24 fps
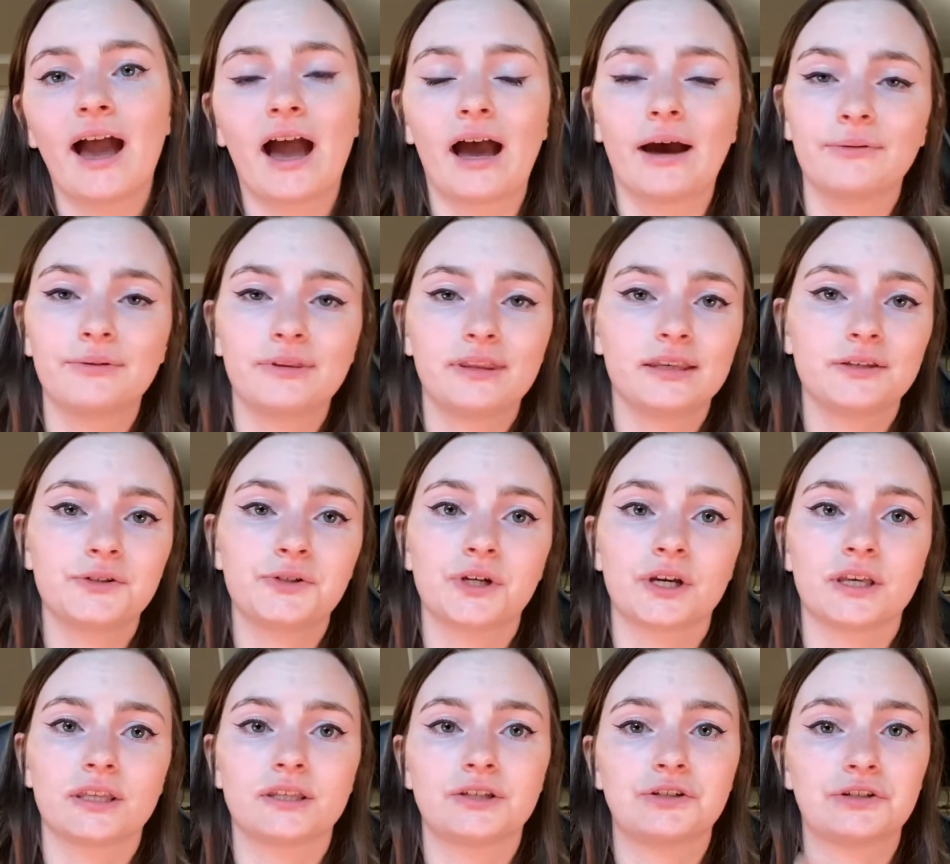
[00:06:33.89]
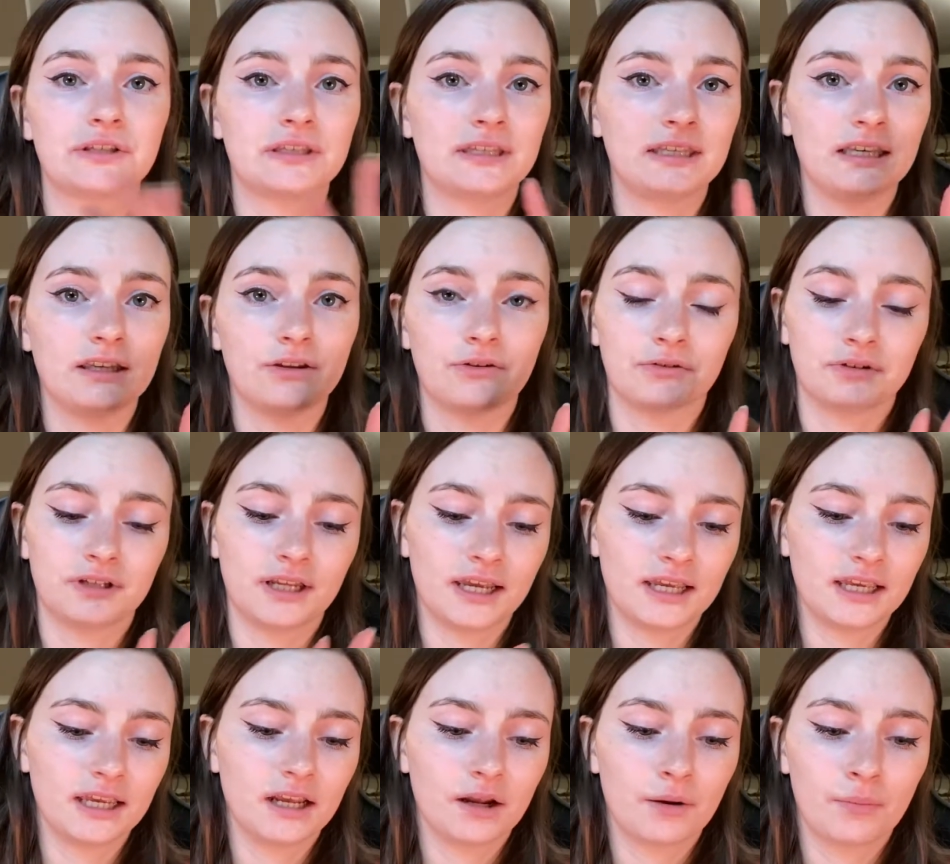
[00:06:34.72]
I would suggest just either
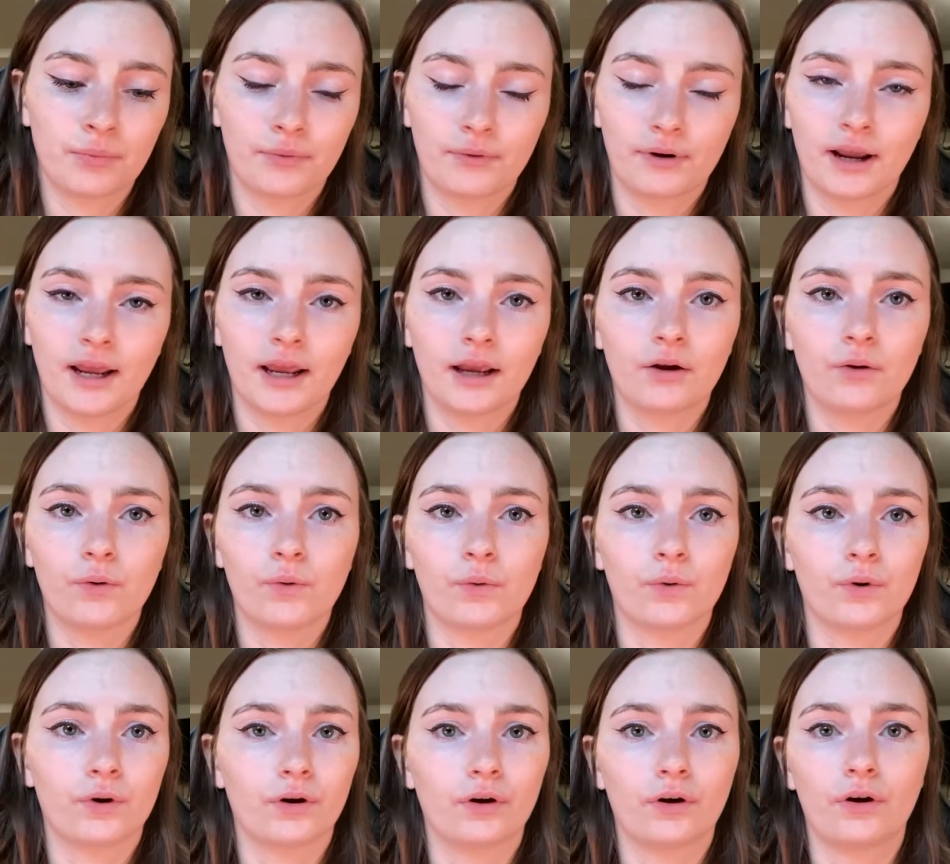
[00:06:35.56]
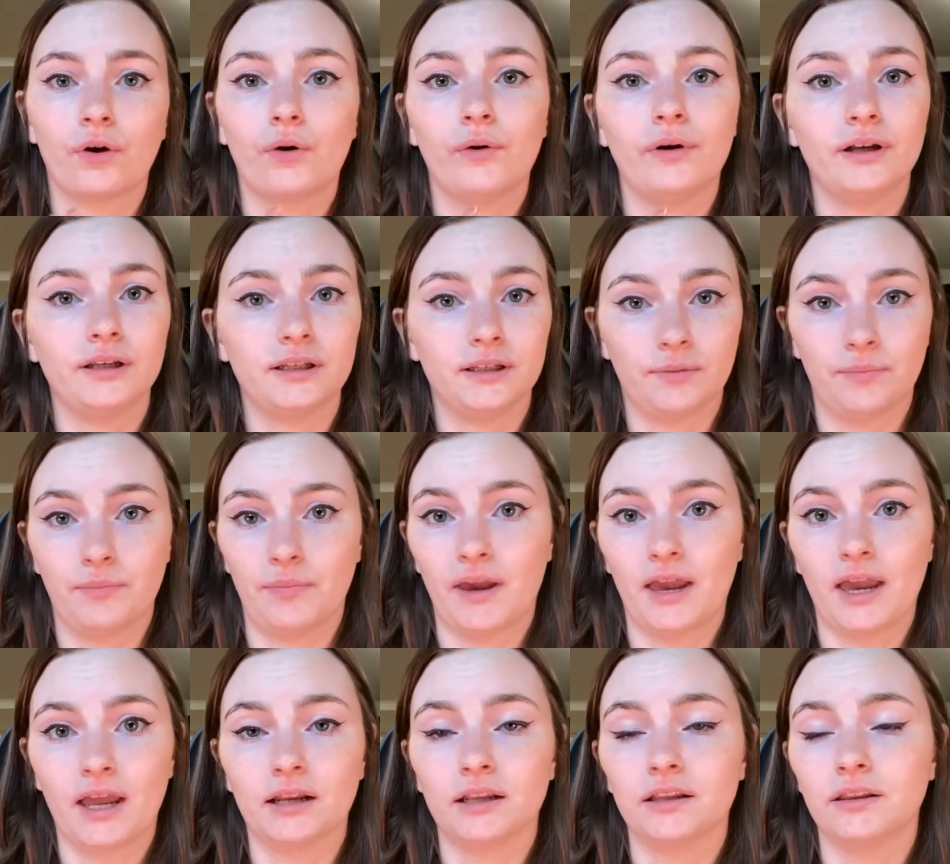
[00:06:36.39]
taking a break or going to
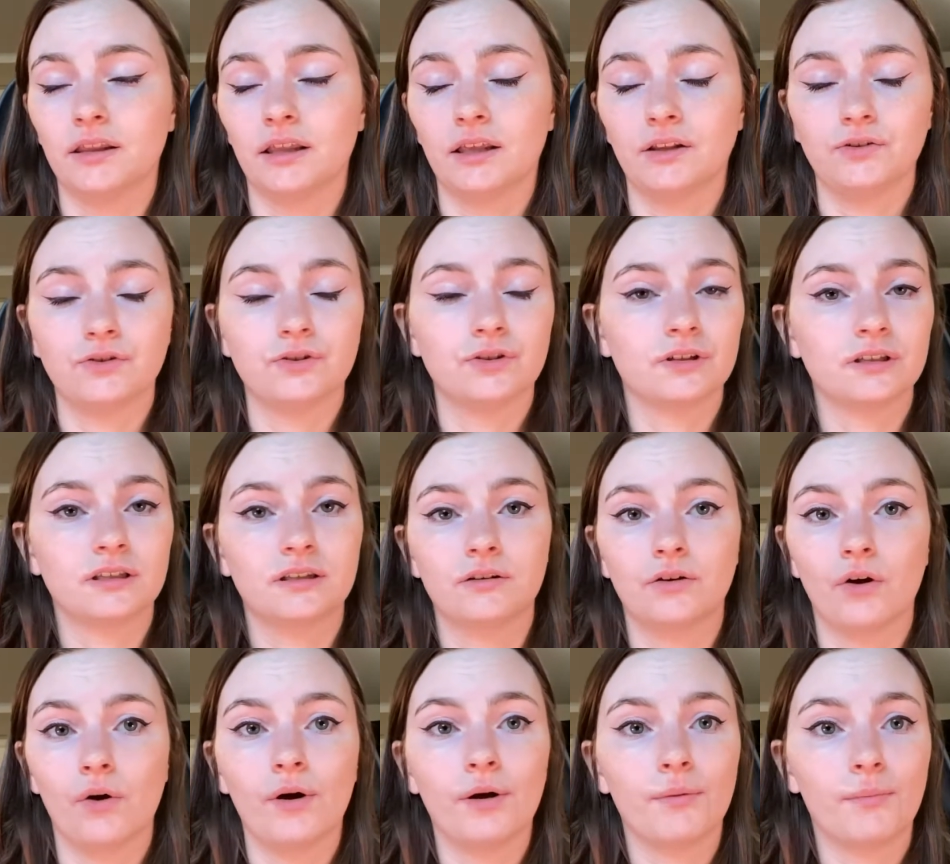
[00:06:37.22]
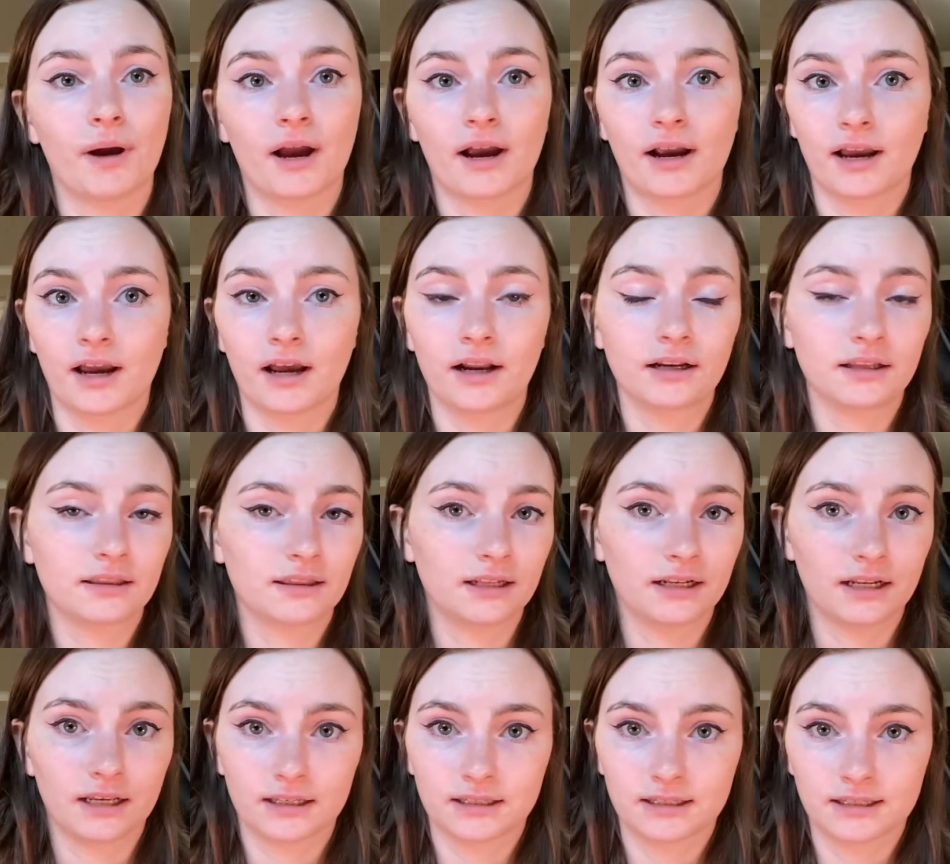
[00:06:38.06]
bed and then just going back at it
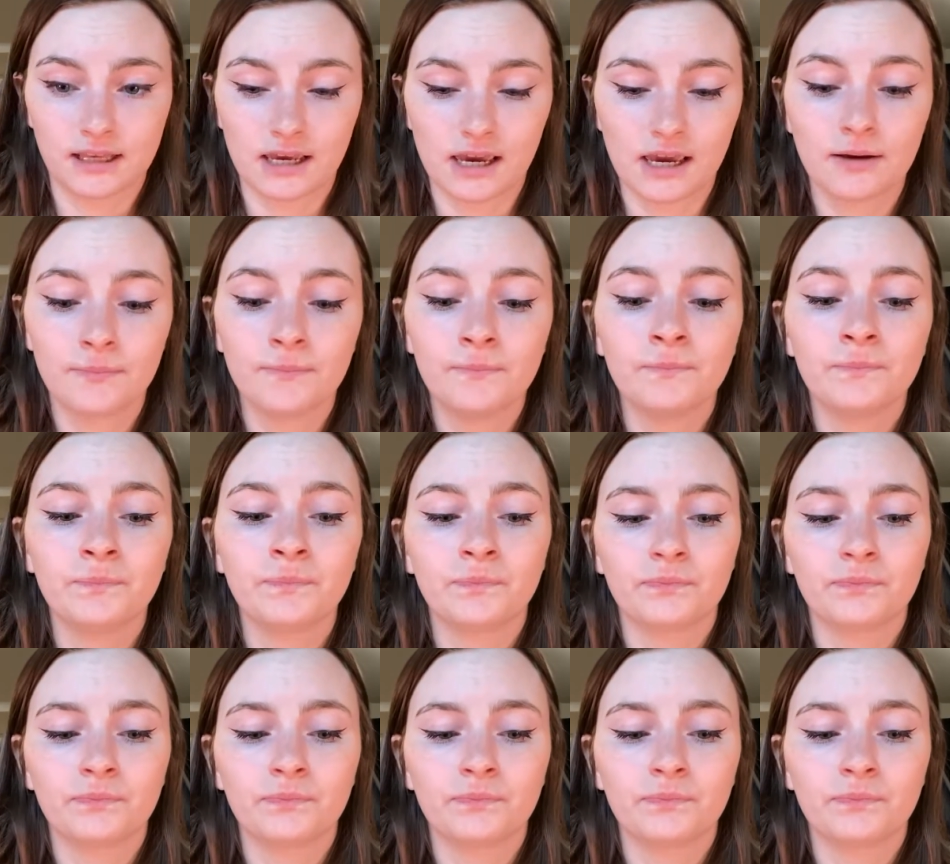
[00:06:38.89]
the next day.